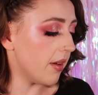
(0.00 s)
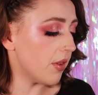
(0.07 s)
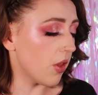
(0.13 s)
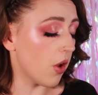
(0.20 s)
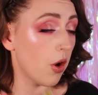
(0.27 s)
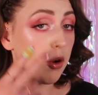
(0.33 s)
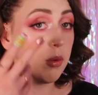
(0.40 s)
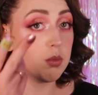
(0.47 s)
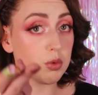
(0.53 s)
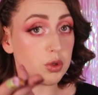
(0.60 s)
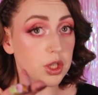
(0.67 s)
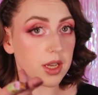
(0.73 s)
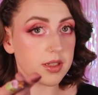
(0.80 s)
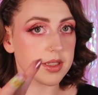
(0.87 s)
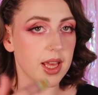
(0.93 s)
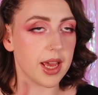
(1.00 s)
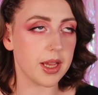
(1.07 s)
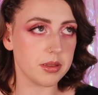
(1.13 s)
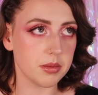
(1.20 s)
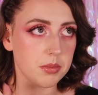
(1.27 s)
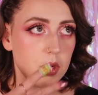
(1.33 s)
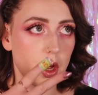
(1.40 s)
even though just
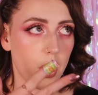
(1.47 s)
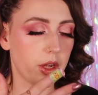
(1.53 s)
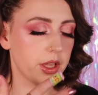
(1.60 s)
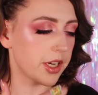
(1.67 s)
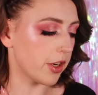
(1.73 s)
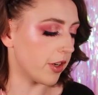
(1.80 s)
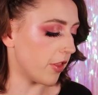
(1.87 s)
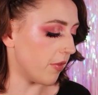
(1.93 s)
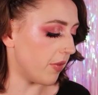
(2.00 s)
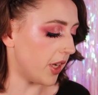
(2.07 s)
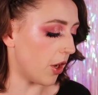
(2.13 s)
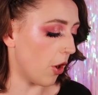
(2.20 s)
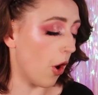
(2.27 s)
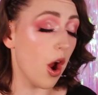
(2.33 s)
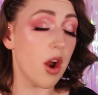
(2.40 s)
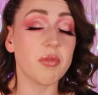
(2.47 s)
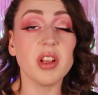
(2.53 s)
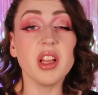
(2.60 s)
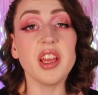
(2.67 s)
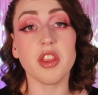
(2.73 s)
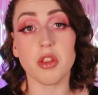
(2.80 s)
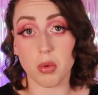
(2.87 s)
then, earlier in the video, and
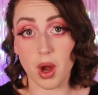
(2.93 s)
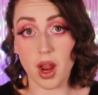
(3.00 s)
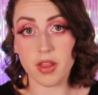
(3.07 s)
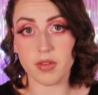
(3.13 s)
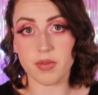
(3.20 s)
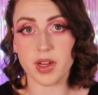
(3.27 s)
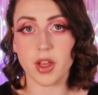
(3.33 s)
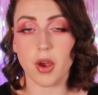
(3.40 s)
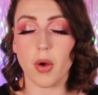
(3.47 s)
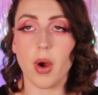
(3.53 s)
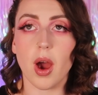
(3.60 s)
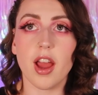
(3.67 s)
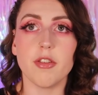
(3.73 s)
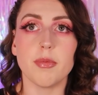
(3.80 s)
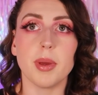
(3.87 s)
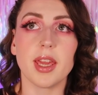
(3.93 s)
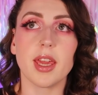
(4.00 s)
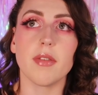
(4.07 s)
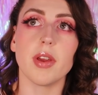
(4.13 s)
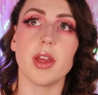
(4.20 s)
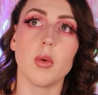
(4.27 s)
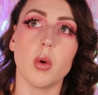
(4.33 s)
really throughout the video, I've been
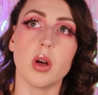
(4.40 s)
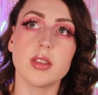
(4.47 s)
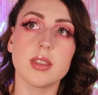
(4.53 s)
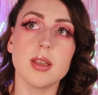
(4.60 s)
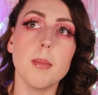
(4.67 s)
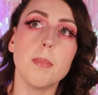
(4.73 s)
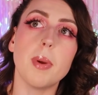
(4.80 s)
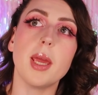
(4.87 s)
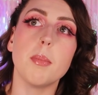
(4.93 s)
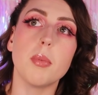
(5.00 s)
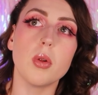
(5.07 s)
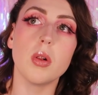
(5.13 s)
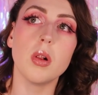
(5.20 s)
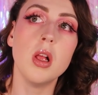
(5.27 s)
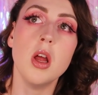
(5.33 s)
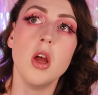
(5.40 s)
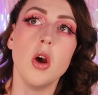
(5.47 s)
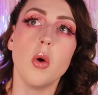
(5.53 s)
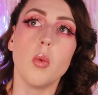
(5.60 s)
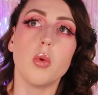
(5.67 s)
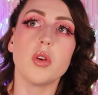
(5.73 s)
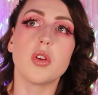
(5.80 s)
giving what some people
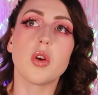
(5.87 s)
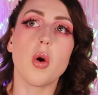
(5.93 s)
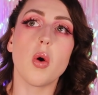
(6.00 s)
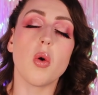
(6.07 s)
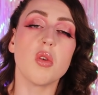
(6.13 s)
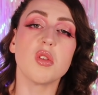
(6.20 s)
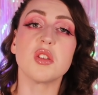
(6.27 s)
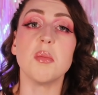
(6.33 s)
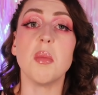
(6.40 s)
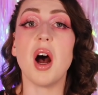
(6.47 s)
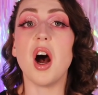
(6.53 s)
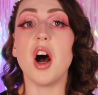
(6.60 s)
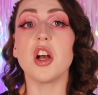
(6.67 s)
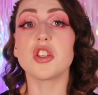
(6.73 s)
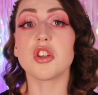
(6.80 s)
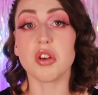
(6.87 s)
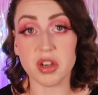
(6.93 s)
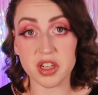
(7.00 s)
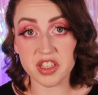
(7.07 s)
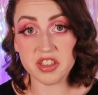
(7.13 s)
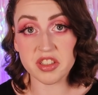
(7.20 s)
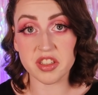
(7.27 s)
would call some harsh
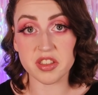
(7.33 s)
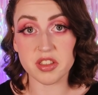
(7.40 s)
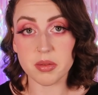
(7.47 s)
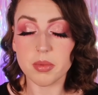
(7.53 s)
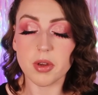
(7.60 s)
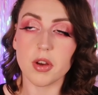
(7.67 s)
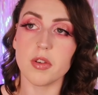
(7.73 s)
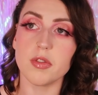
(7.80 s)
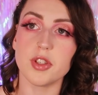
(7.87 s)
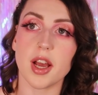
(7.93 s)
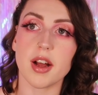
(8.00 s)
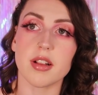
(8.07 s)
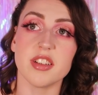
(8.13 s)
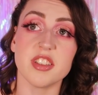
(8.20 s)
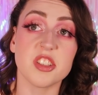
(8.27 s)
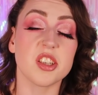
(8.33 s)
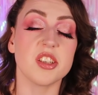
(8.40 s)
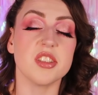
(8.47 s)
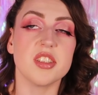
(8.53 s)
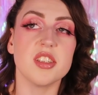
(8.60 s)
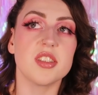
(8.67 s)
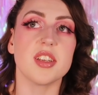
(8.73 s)
criticism of Jacqueline's
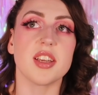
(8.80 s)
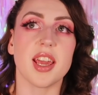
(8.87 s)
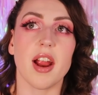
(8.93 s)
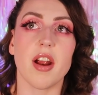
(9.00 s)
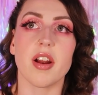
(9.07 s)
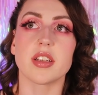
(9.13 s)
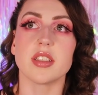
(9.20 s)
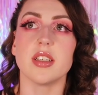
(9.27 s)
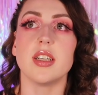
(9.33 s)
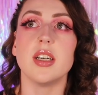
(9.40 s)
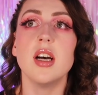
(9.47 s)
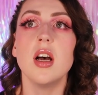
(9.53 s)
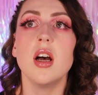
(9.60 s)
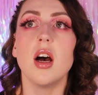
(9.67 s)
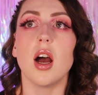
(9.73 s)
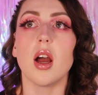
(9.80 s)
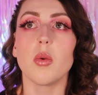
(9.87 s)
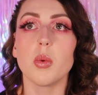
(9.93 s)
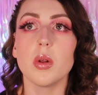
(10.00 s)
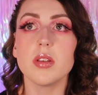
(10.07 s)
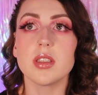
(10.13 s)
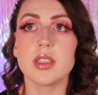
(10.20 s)
consistent character, I
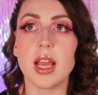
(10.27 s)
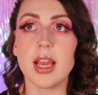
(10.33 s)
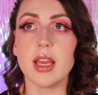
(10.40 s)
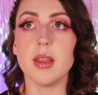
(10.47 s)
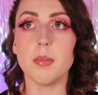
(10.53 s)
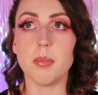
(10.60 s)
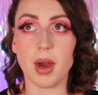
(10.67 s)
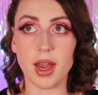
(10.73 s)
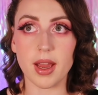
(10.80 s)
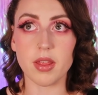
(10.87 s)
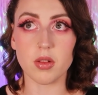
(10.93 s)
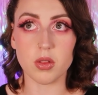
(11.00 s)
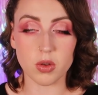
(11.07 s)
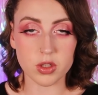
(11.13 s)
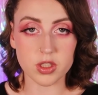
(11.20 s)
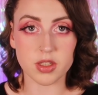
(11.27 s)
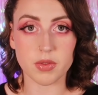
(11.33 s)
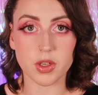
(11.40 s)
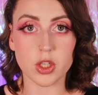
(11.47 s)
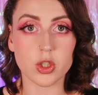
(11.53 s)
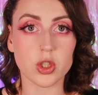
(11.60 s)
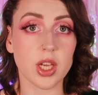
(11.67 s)
will say that by the looks
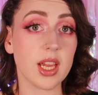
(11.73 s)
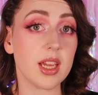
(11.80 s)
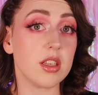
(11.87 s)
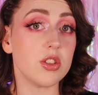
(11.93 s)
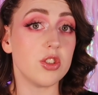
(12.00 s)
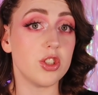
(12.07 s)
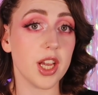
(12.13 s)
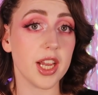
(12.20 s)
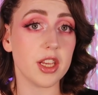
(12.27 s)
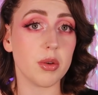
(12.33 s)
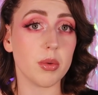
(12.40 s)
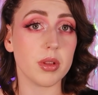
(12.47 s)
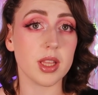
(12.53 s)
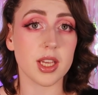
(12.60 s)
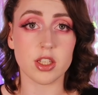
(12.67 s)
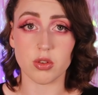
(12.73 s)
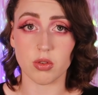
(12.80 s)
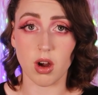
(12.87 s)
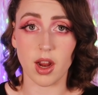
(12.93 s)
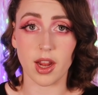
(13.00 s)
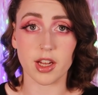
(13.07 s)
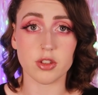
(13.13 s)
of it, she is genuinely
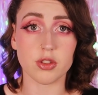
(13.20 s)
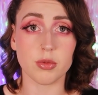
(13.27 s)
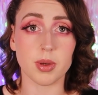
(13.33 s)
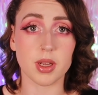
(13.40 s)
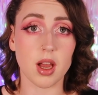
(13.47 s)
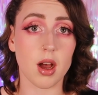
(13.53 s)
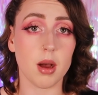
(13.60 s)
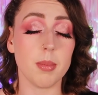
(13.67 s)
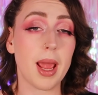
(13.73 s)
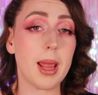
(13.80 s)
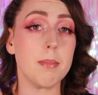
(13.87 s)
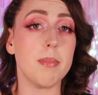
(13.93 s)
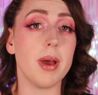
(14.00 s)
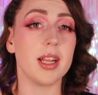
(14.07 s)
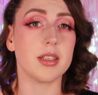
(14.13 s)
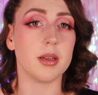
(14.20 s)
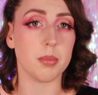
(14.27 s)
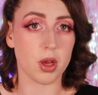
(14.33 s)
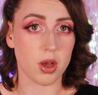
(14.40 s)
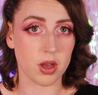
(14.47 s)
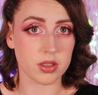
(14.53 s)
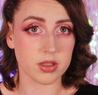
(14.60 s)
trying to become a better
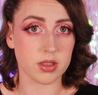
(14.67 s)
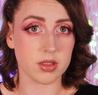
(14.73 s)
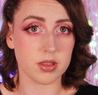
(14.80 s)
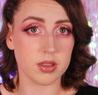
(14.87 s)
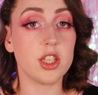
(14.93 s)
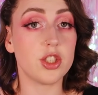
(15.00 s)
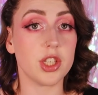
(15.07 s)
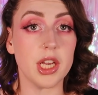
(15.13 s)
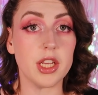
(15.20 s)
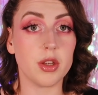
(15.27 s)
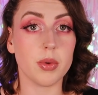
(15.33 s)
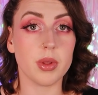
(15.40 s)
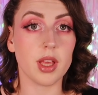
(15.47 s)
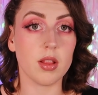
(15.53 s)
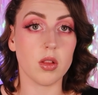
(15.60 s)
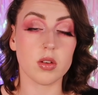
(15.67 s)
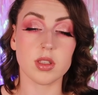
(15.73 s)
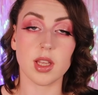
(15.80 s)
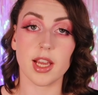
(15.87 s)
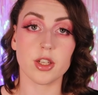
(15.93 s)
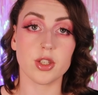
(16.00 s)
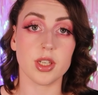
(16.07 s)
person. It genuinely
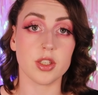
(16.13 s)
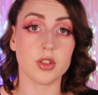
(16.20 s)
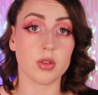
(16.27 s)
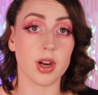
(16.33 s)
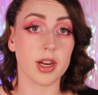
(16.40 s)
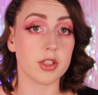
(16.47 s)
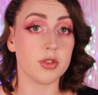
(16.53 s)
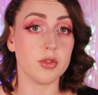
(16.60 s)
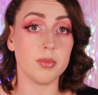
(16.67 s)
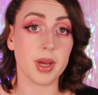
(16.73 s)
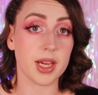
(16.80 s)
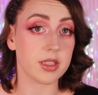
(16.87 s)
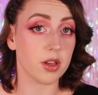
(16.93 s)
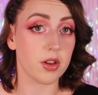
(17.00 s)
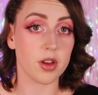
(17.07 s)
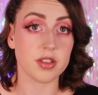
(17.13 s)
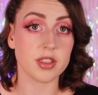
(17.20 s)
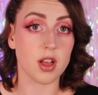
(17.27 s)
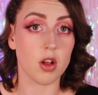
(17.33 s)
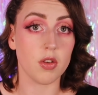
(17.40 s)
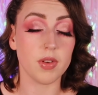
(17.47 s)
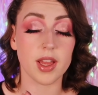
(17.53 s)
looks like she is trying to better
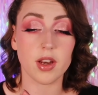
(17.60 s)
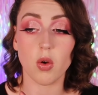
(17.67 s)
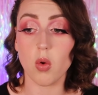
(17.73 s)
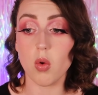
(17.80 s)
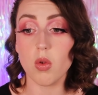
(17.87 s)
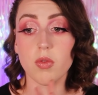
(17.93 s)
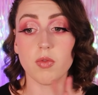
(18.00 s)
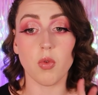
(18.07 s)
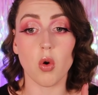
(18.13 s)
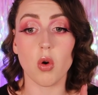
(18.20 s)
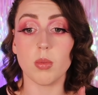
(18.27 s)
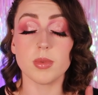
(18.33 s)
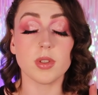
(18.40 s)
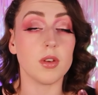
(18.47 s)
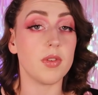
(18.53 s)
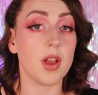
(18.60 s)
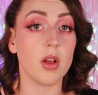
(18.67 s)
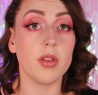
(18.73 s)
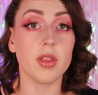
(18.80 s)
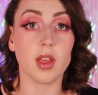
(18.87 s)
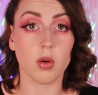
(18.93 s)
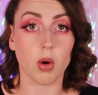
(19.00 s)
herself, and all forms of
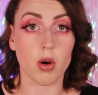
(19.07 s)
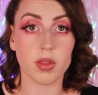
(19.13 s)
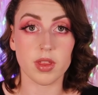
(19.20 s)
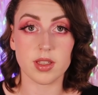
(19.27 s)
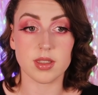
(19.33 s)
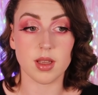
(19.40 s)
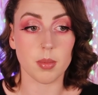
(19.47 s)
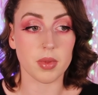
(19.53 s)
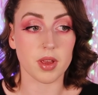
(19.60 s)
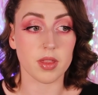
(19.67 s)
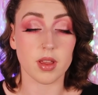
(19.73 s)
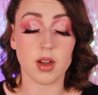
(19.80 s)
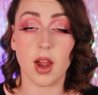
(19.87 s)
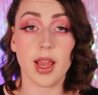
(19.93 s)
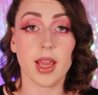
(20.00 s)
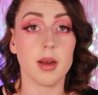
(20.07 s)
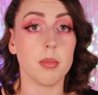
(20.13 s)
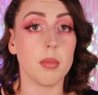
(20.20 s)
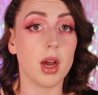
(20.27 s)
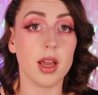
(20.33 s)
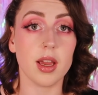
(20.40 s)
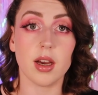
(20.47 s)
healthy growth is something that I
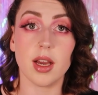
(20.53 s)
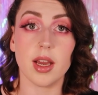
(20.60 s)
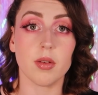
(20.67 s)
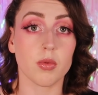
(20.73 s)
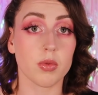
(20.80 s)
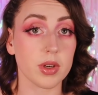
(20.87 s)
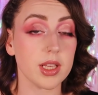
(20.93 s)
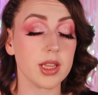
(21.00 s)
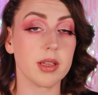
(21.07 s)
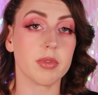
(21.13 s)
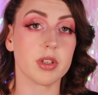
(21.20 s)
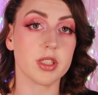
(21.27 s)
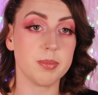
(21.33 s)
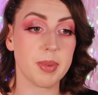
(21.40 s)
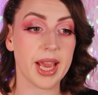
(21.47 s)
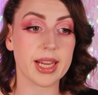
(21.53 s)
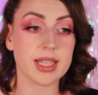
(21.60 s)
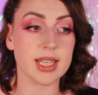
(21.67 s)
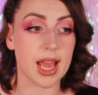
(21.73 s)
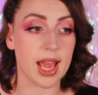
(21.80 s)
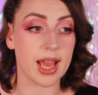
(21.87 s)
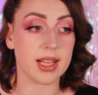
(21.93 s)
admire and really
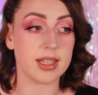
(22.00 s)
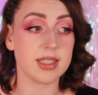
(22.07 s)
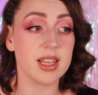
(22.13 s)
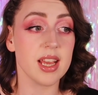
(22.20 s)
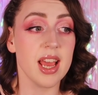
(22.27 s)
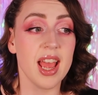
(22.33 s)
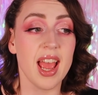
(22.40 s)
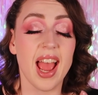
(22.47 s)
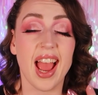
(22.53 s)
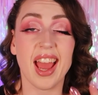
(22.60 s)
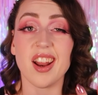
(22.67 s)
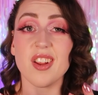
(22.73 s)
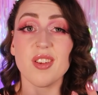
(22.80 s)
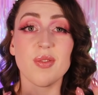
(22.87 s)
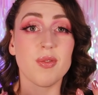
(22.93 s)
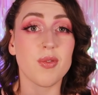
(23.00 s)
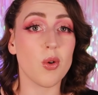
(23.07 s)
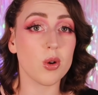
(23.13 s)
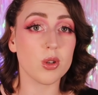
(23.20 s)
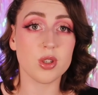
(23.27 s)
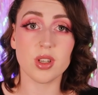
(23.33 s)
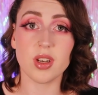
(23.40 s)
respect. And an
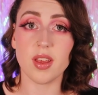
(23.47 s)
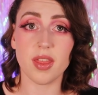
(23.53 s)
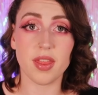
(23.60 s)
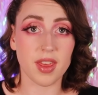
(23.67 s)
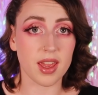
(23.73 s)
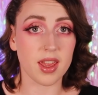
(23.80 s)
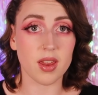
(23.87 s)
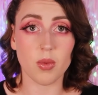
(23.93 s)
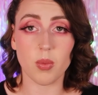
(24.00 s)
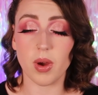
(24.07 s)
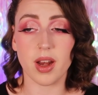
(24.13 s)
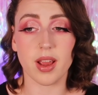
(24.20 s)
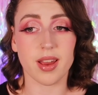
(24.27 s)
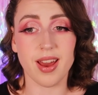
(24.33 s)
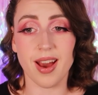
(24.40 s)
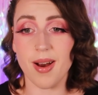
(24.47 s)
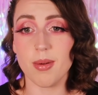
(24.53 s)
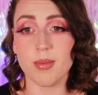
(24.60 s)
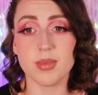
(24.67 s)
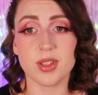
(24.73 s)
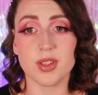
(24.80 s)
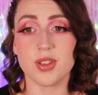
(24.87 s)
unfortunate thing when it
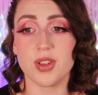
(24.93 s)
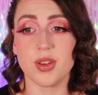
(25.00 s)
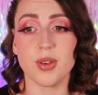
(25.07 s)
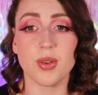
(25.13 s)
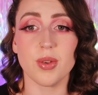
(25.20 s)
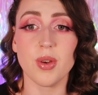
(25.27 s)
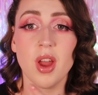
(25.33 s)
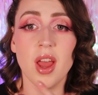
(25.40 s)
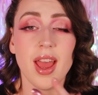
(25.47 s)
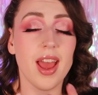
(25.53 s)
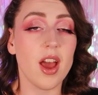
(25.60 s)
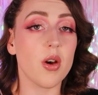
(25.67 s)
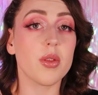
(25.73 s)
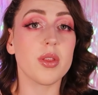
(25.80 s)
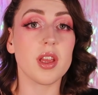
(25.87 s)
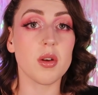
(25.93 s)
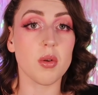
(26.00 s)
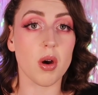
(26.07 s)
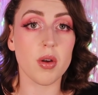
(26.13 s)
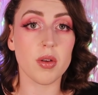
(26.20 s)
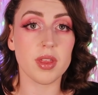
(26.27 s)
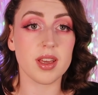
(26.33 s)
comes to healthy
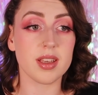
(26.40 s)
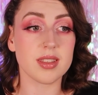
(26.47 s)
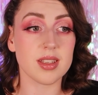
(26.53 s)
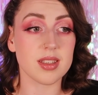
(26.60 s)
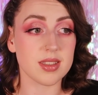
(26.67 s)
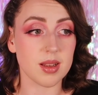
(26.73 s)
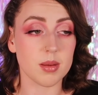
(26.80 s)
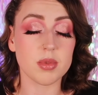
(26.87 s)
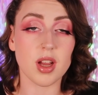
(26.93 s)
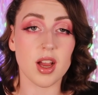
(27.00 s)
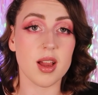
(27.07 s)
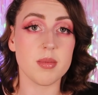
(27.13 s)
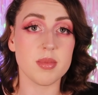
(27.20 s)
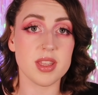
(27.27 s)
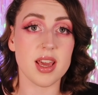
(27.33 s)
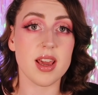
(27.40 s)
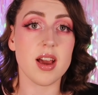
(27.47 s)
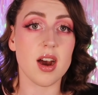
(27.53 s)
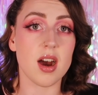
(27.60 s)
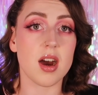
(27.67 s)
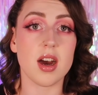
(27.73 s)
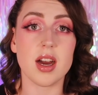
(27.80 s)
growth is that sometimes
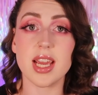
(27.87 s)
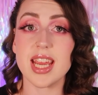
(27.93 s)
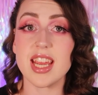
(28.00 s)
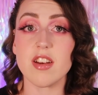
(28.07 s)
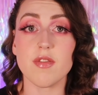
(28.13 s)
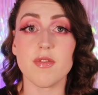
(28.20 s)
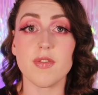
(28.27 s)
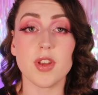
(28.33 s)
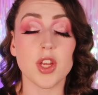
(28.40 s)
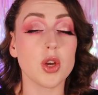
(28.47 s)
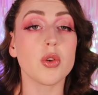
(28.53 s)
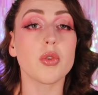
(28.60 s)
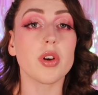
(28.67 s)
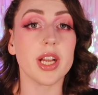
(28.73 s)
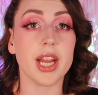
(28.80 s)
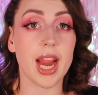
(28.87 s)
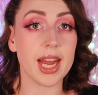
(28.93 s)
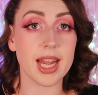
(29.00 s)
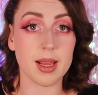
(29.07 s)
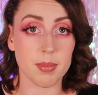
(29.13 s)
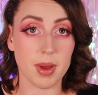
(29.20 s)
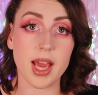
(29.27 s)
there are
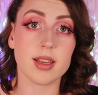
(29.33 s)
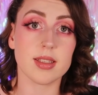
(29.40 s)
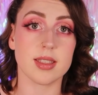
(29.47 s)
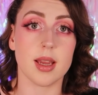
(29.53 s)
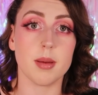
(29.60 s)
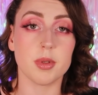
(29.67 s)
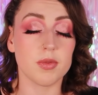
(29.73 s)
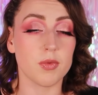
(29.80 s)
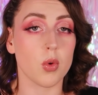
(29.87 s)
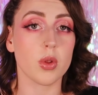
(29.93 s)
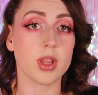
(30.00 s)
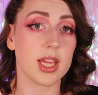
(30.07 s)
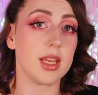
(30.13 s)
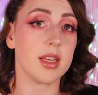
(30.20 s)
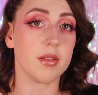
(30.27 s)
infuriating backsteps for the